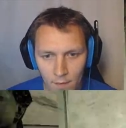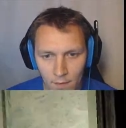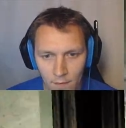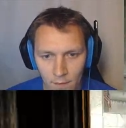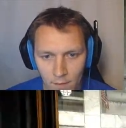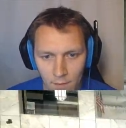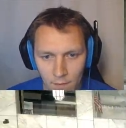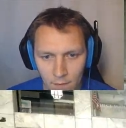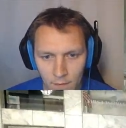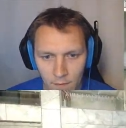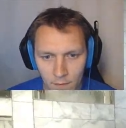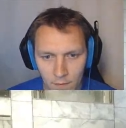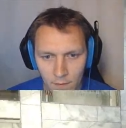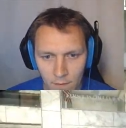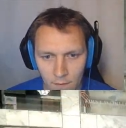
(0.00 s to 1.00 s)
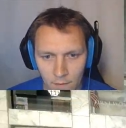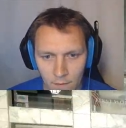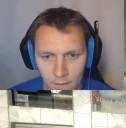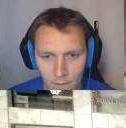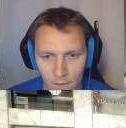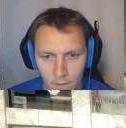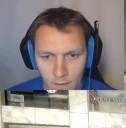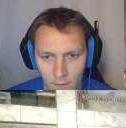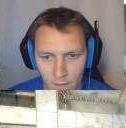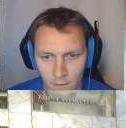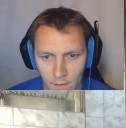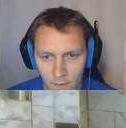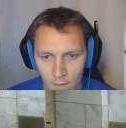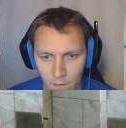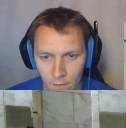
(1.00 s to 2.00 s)

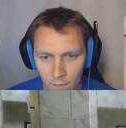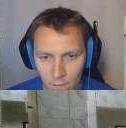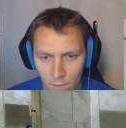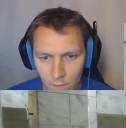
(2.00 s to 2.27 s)
No one is speaking in this clip.